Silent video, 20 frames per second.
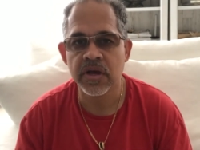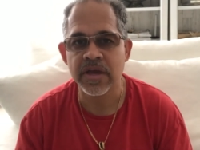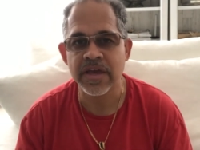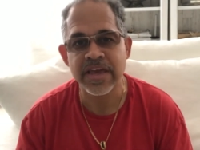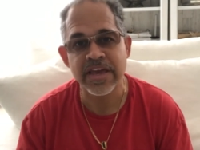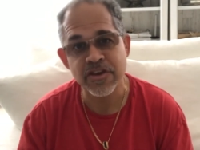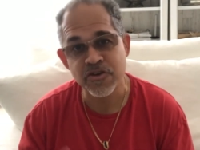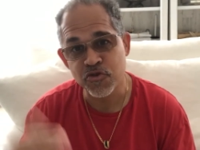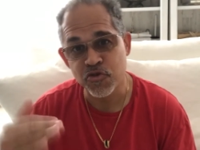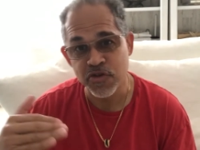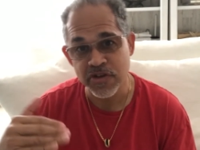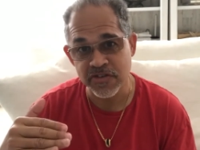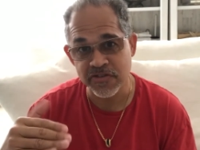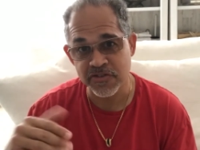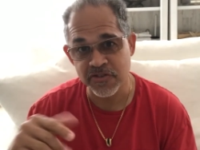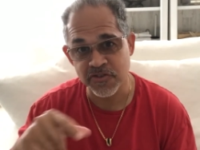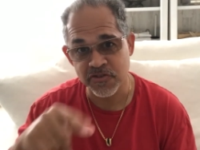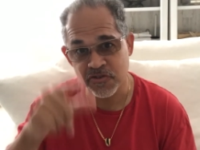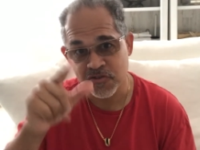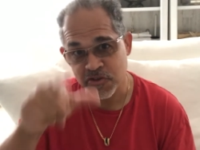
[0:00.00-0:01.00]

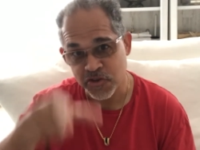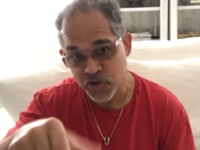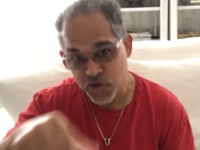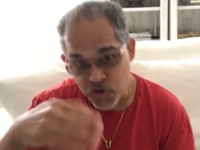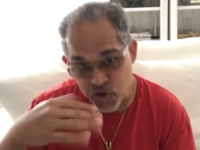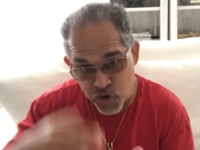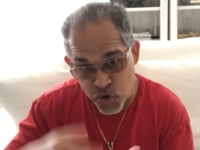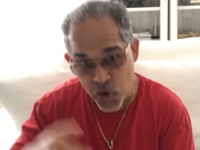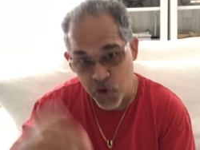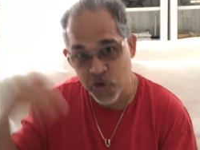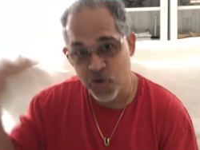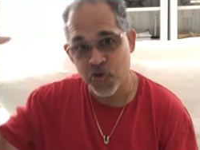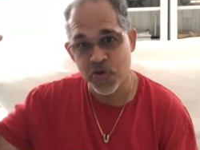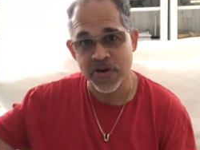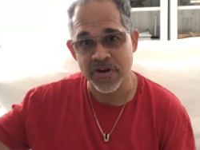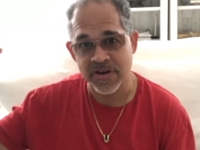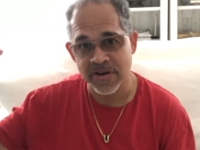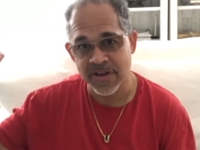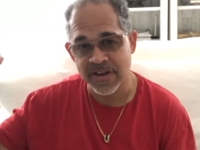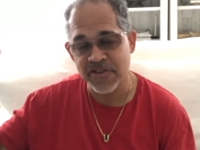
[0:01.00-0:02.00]
increases your
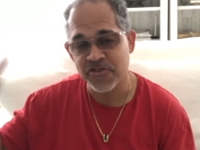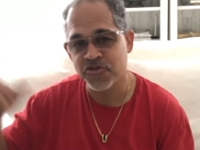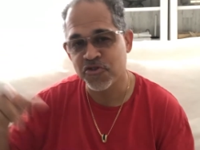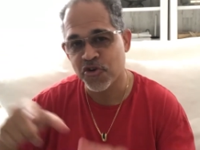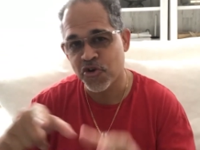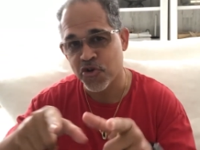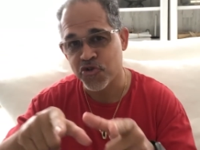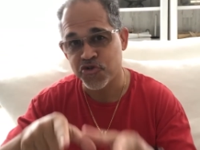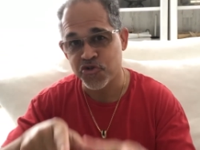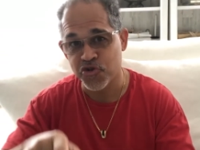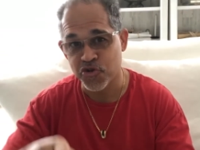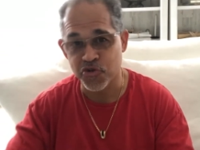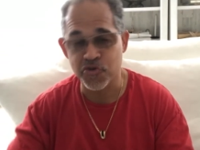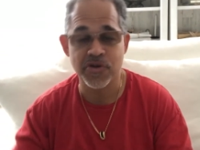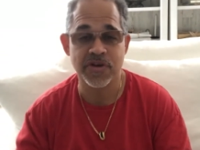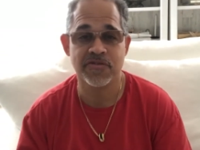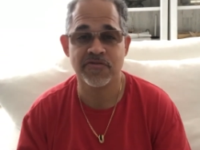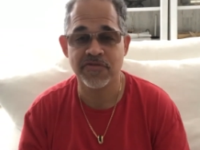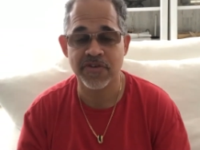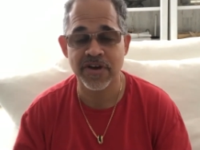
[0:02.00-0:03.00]
credit age on your
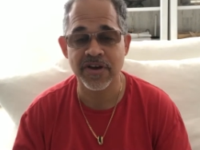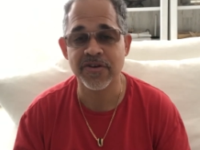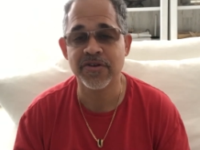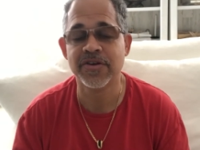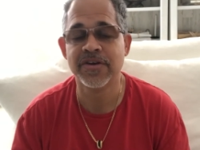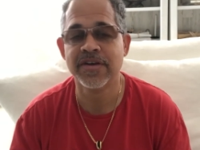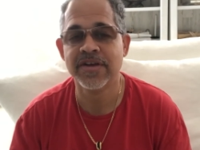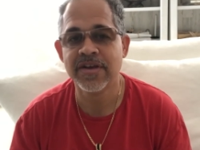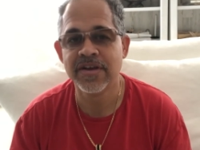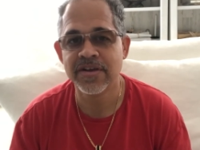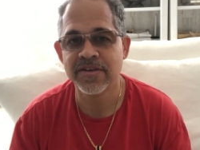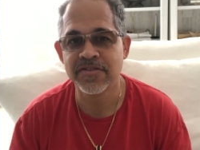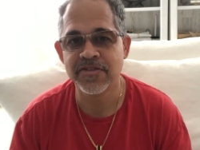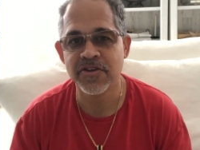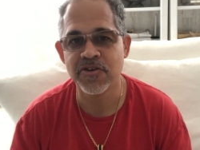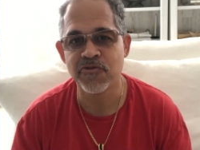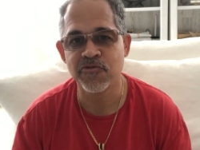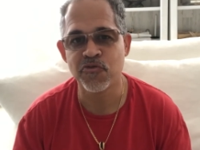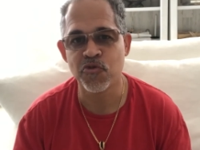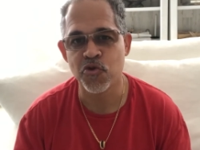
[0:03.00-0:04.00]
credit file.
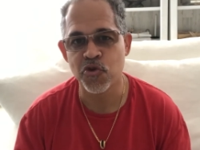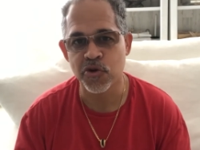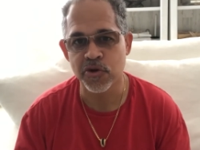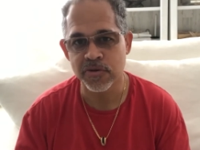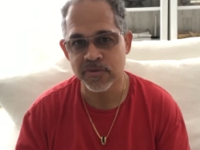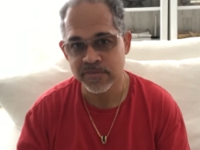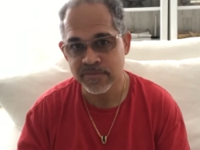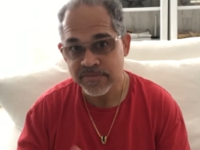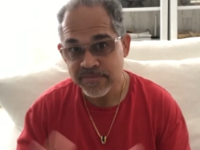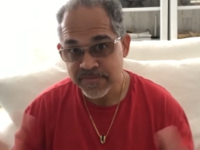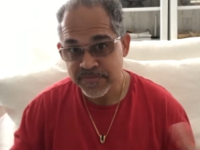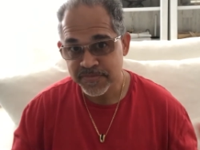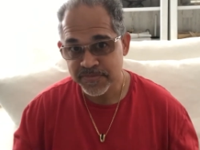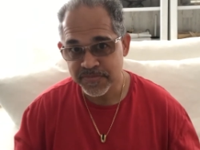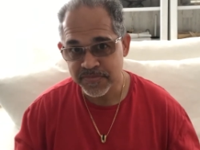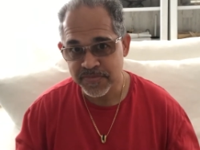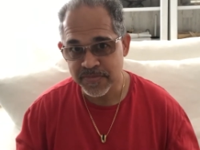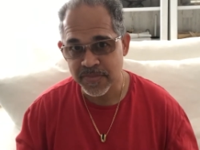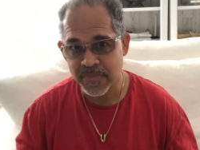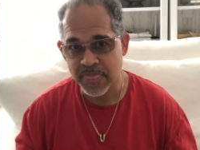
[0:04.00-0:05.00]
Therefore,
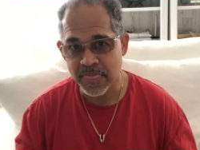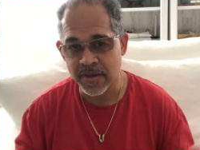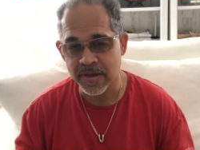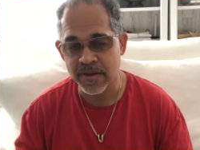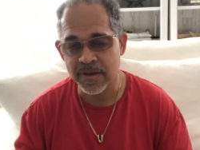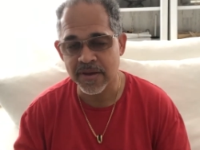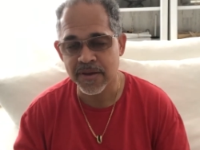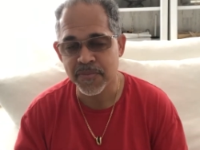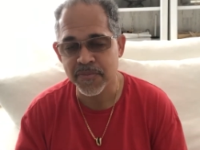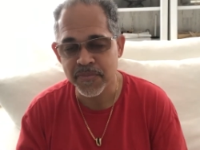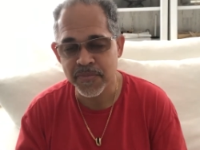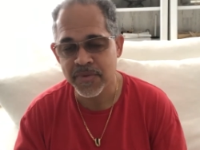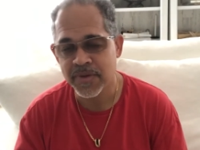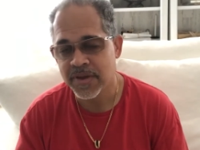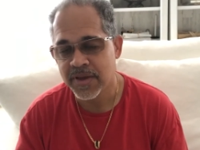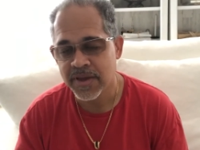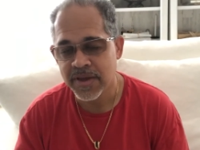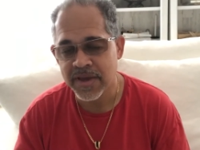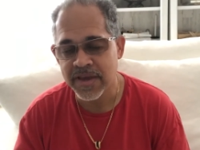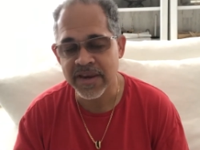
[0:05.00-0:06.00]

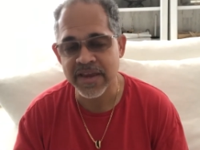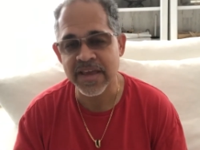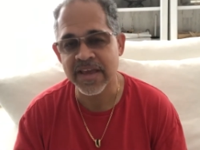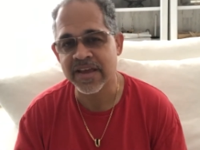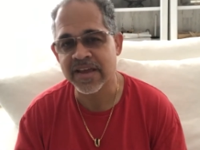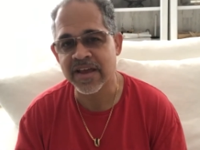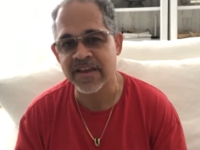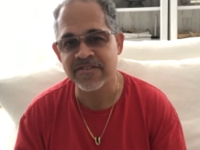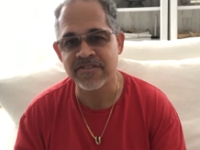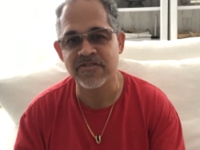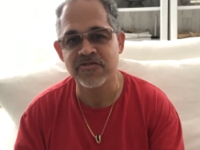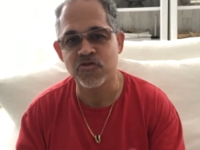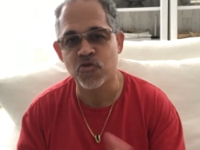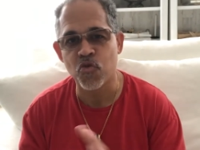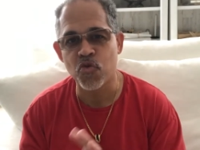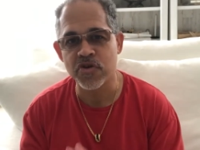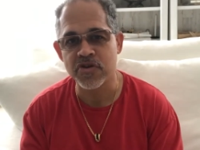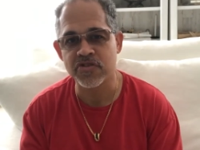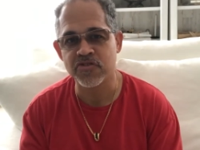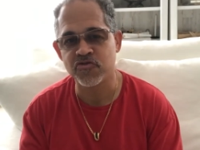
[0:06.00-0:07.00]
and again, guys, these are
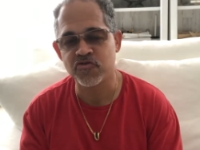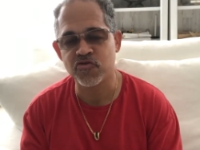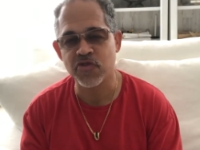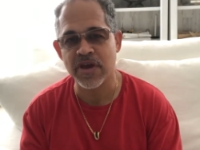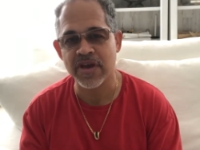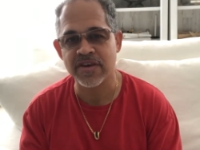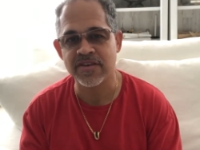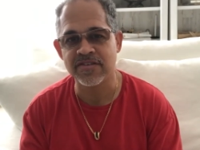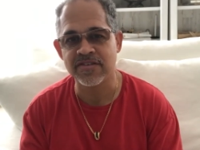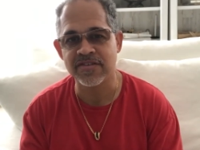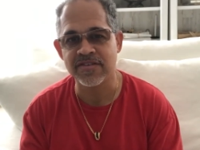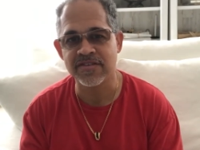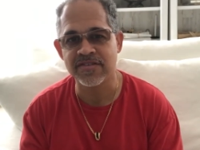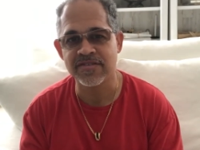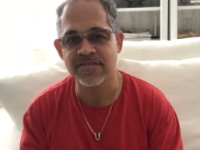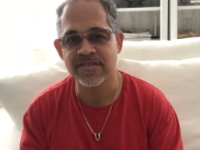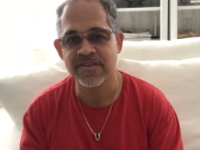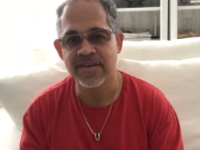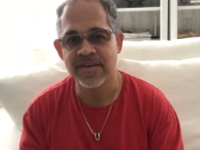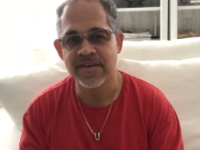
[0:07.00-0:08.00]
one of the
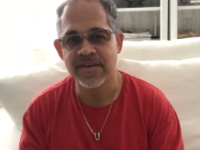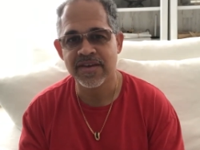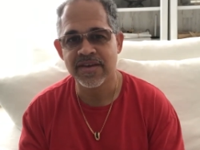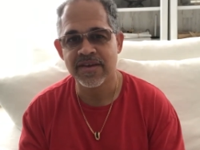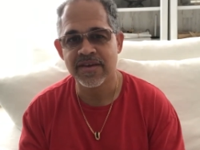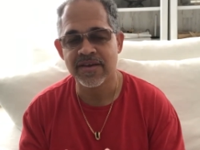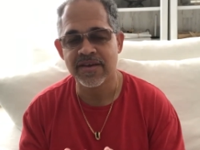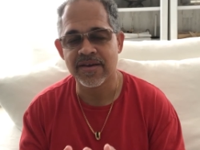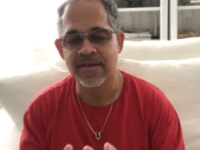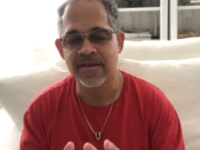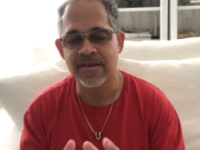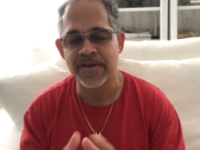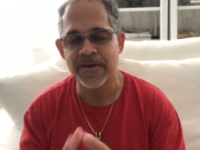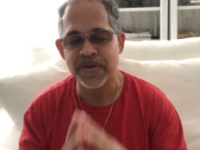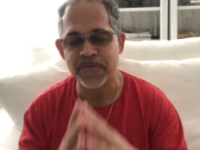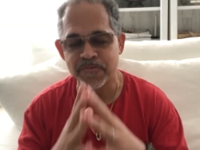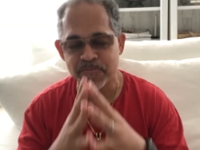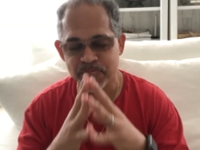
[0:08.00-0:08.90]
strategies that